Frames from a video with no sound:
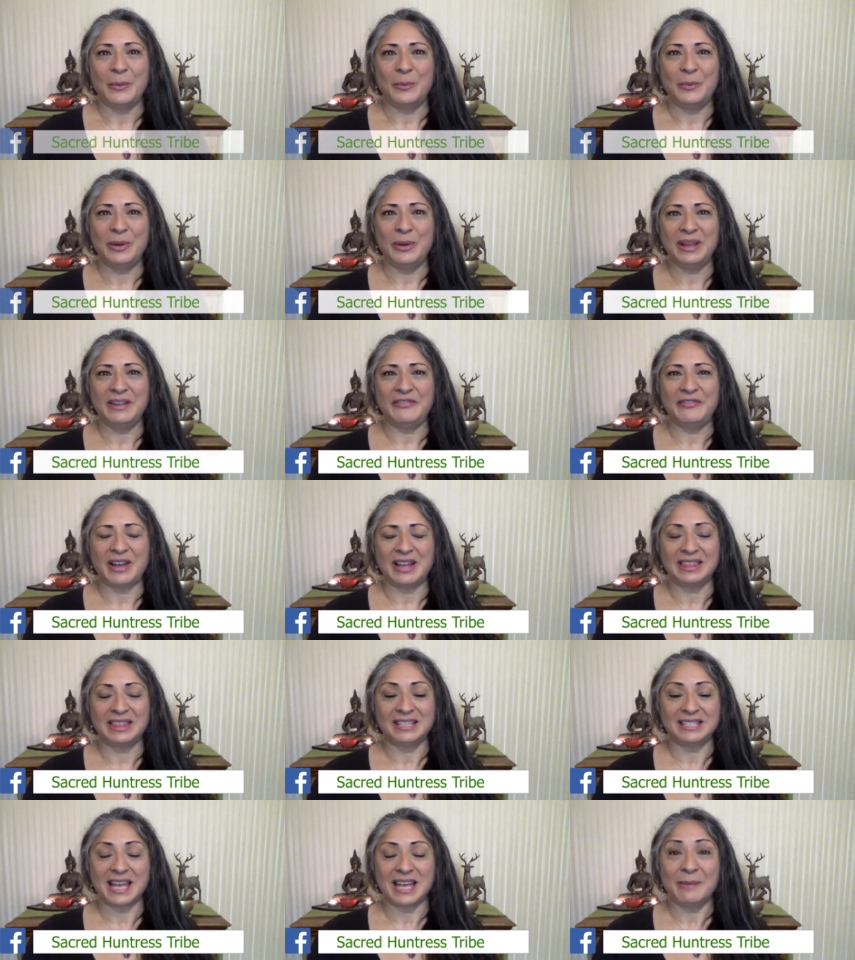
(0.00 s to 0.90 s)
We've,
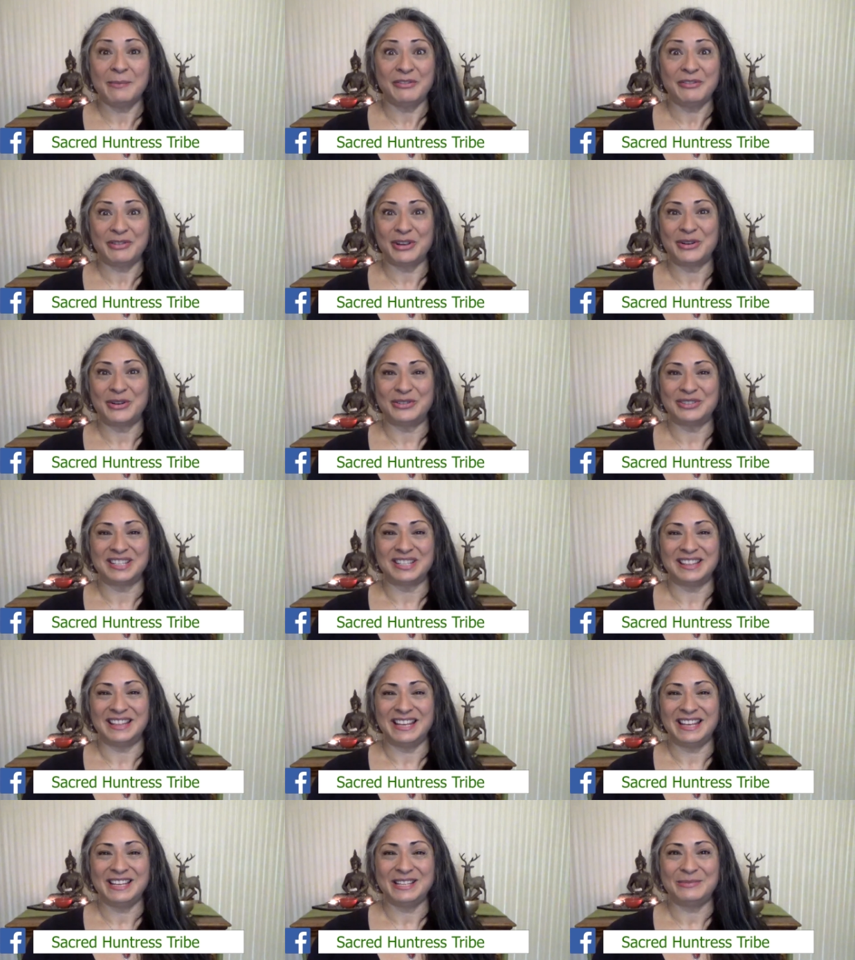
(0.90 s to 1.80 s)
at the time of
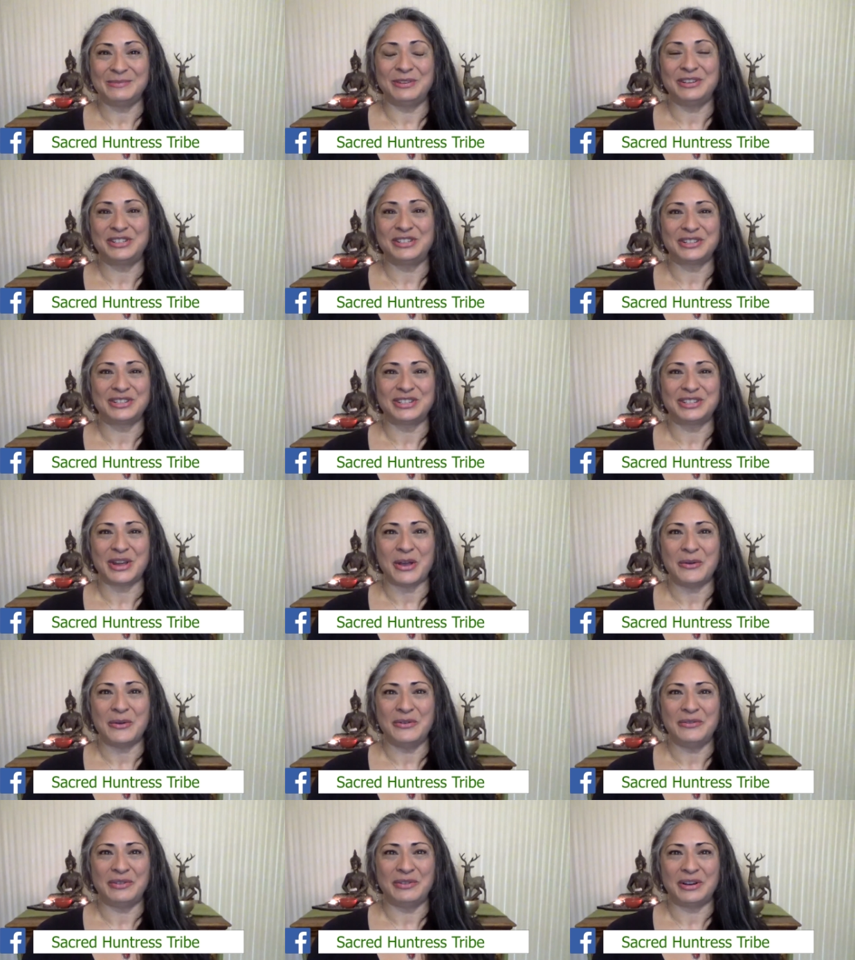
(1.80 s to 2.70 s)
recording this, we're just
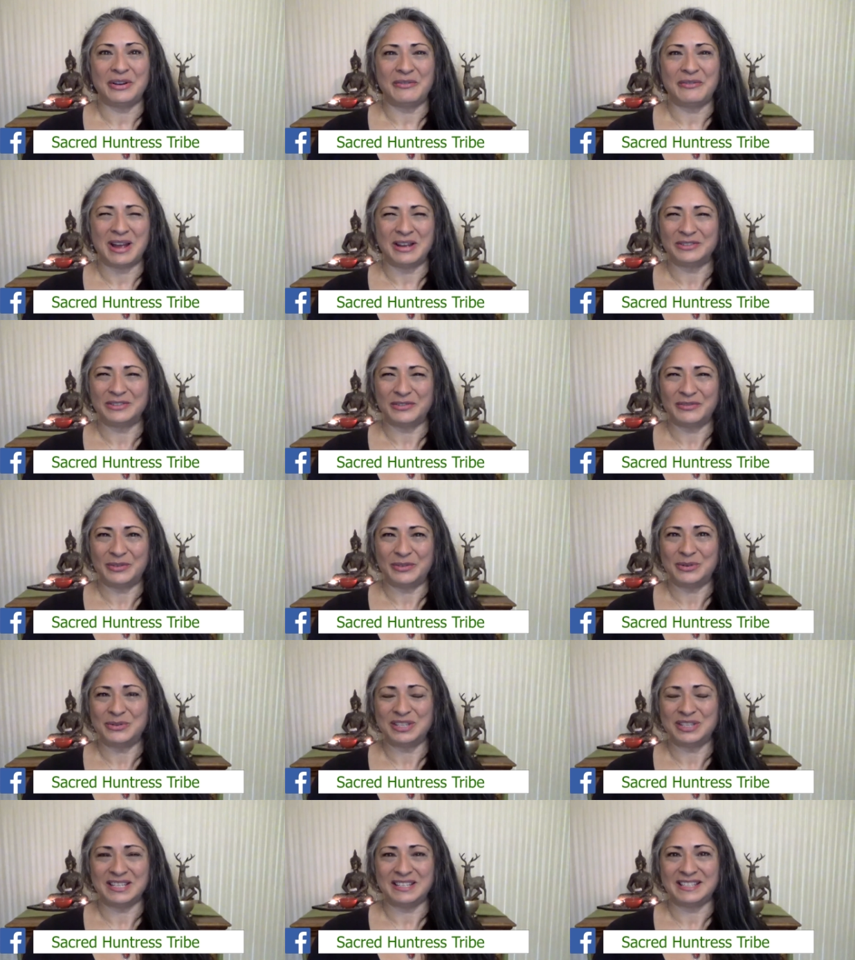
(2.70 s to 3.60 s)
over around
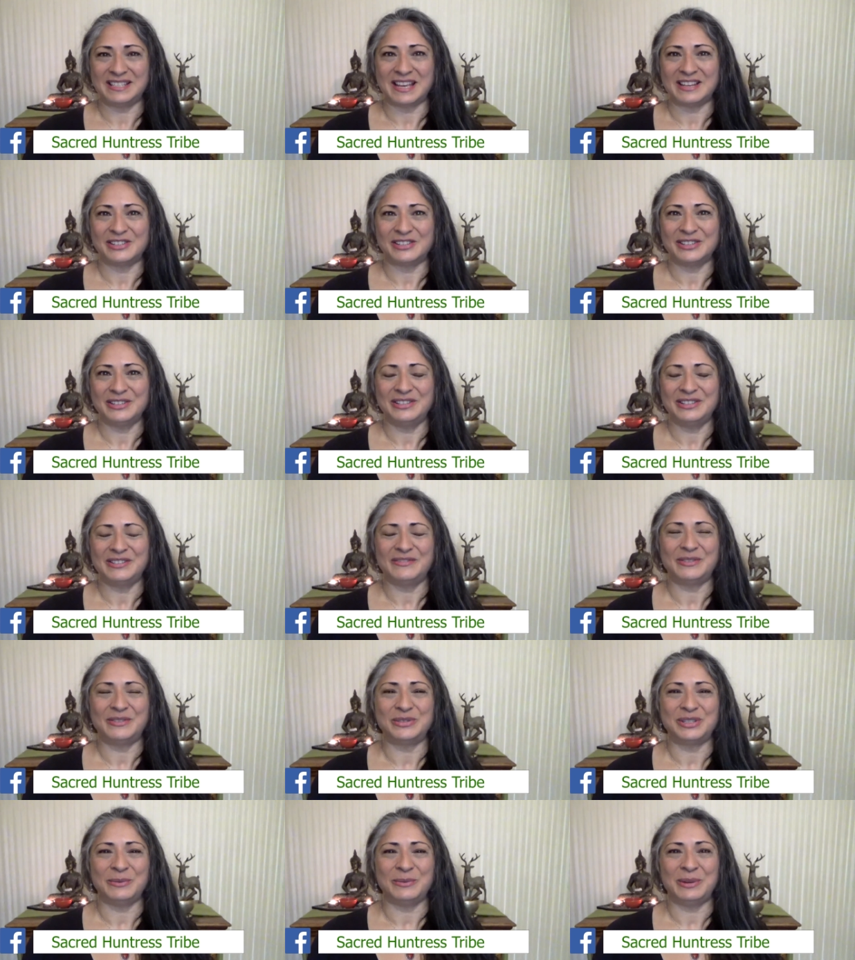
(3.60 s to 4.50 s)
40 sessions,
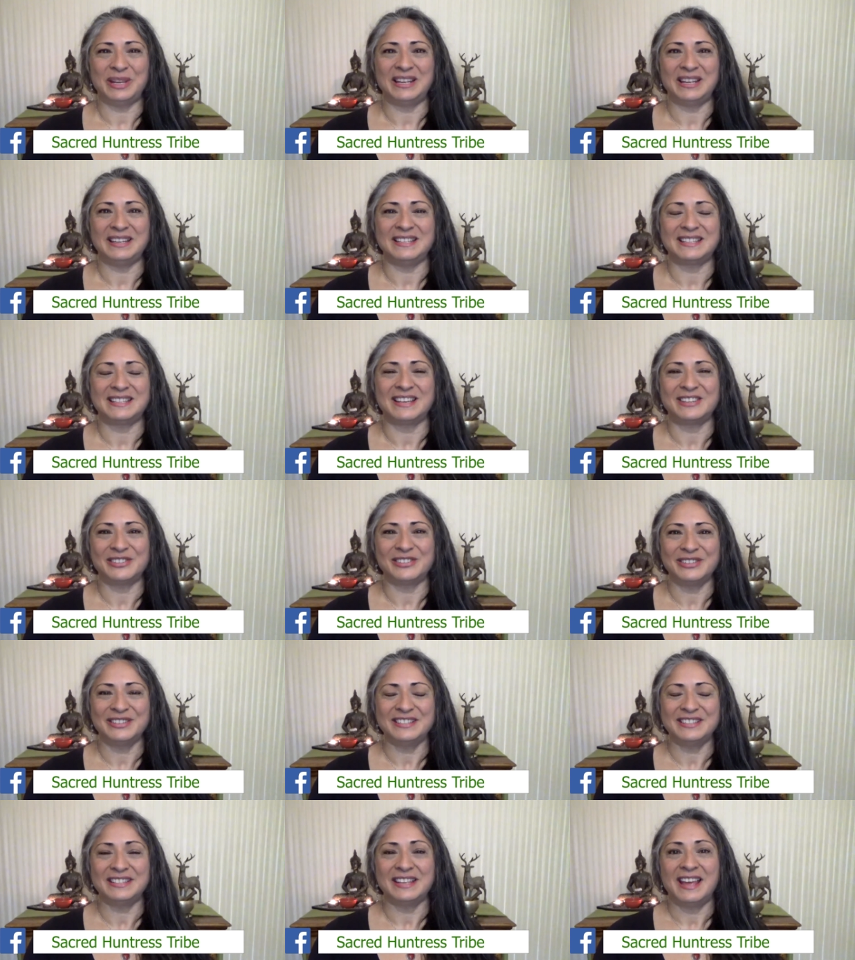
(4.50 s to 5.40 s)
40 weekly
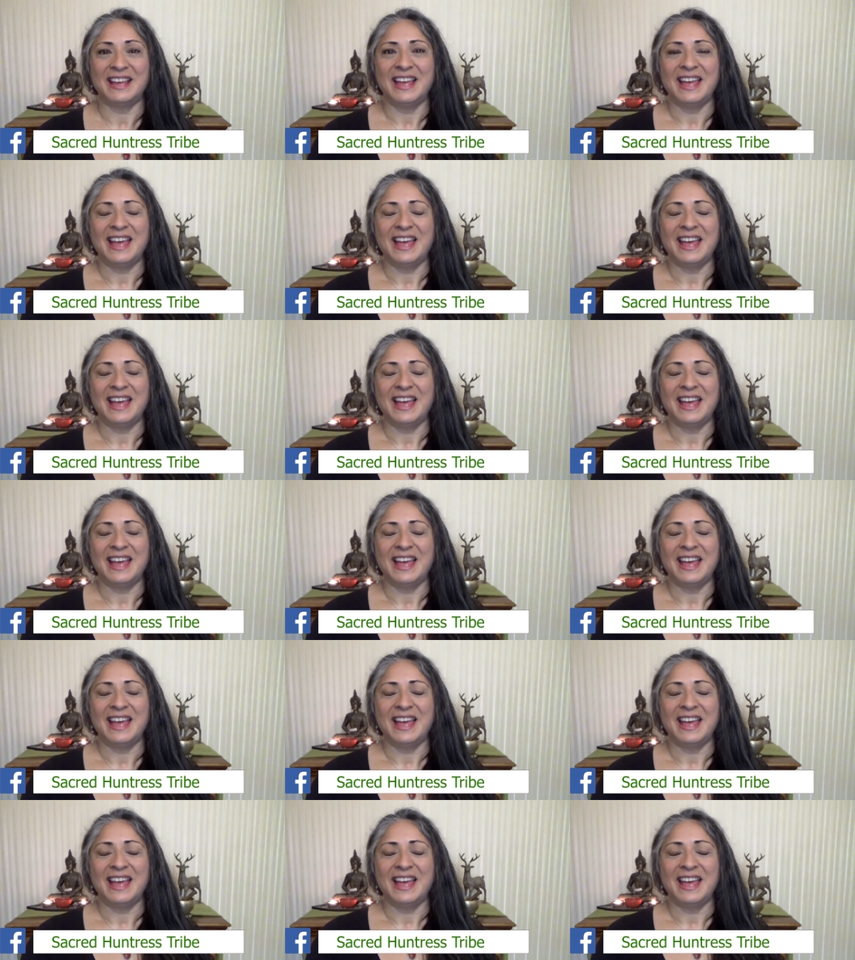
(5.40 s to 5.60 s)
sessions,